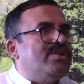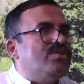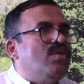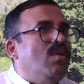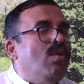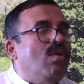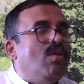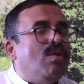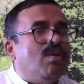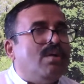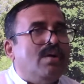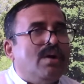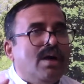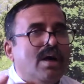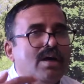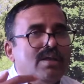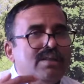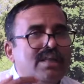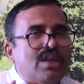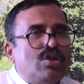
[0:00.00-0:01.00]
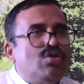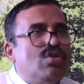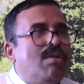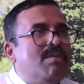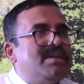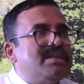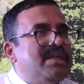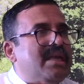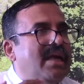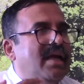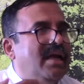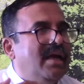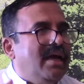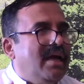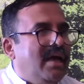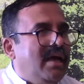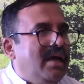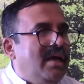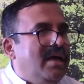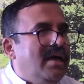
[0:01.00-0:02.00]
Oh, Tattvamasi,
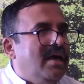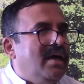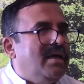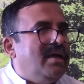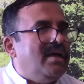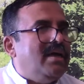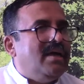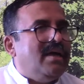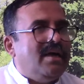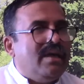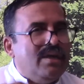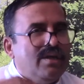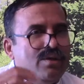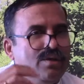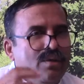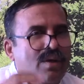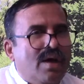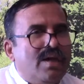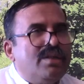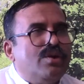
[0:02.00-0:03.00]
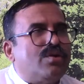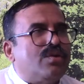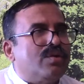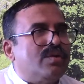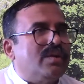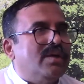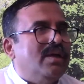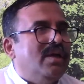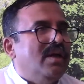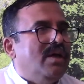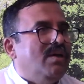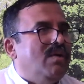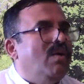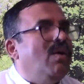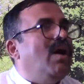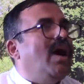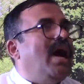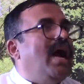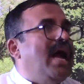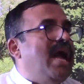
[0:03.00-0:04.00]
you are the truth.
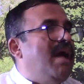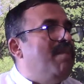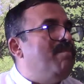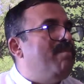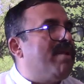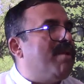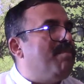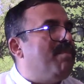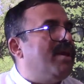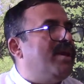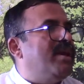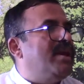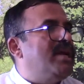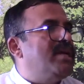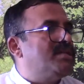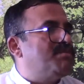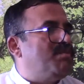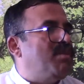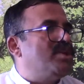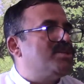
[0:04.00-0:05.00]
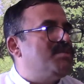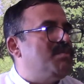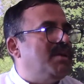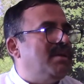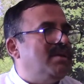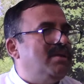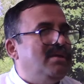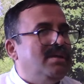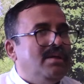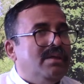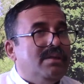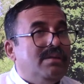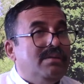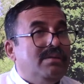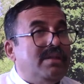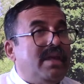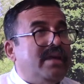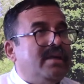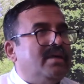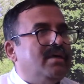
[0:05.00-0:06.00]
Oh, I am Brahman. It's possible.
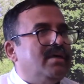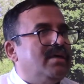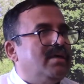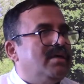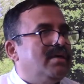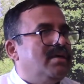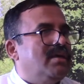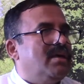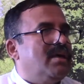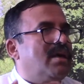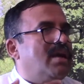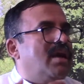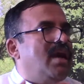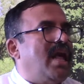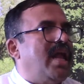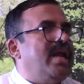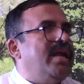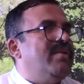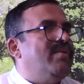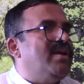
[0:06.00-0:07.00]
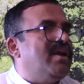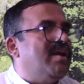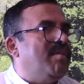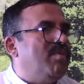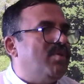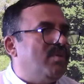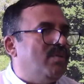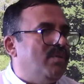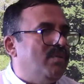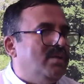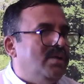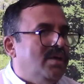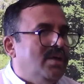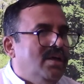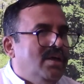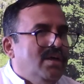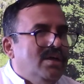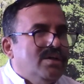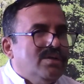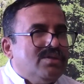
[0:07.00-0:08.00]
That Clarity will come to you.
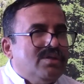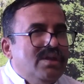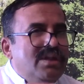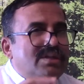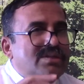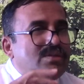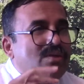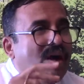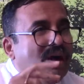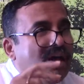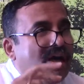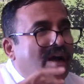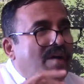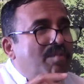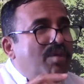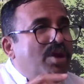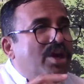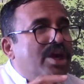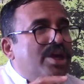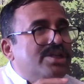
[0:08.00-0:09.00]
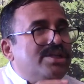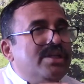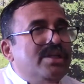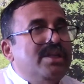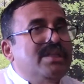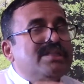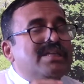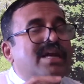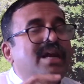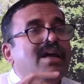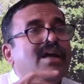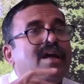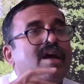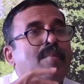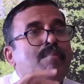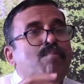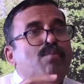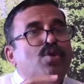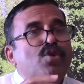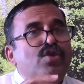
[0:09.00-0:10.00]
So this is not communication, it's called
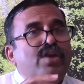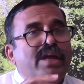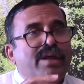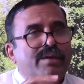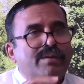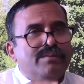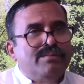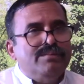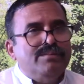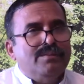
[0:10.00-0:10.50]
communion.